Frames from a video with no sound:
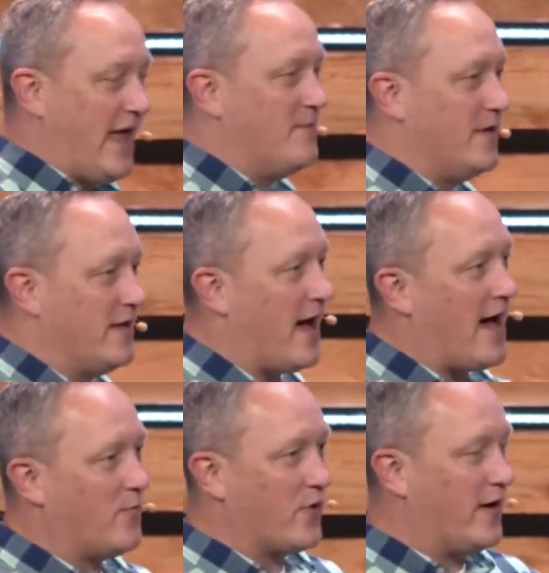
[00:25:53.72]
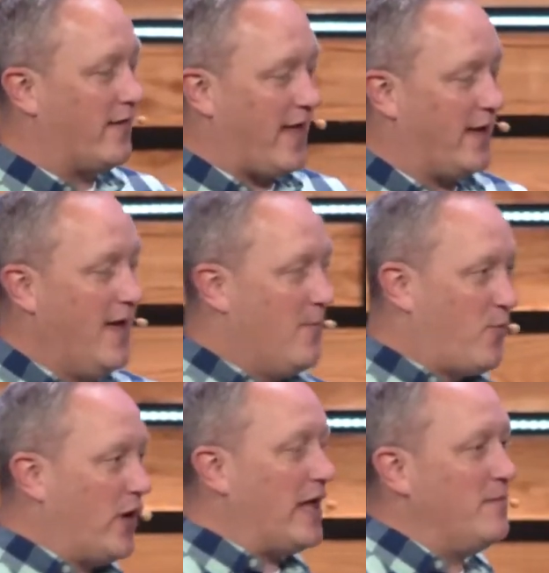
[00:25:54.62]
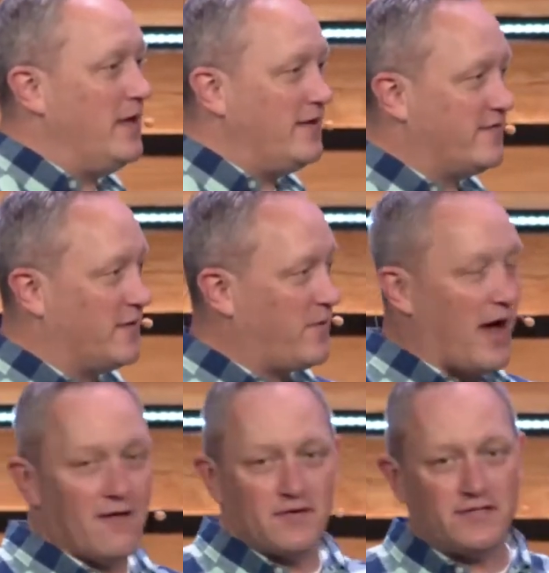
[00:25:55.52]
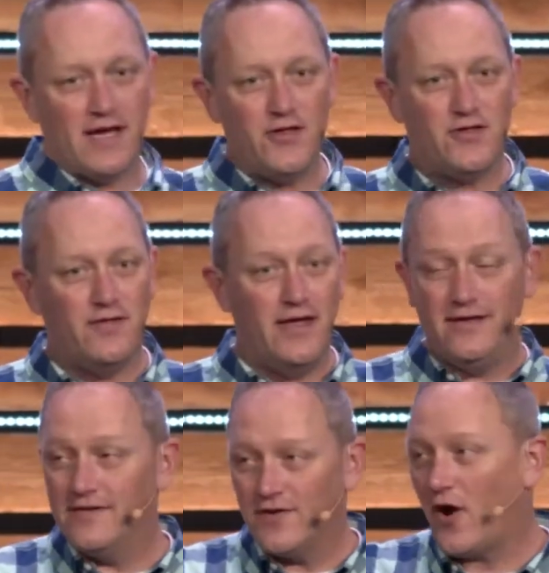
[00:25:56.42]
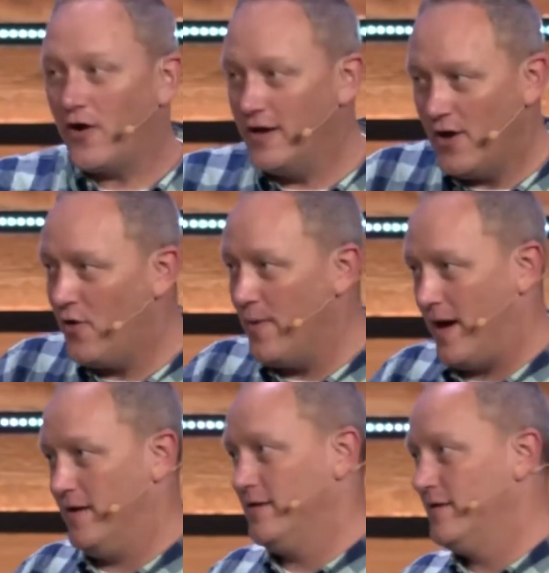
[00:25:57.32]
them to God, we're going to like bring him into some conversation that he doesn't already know about?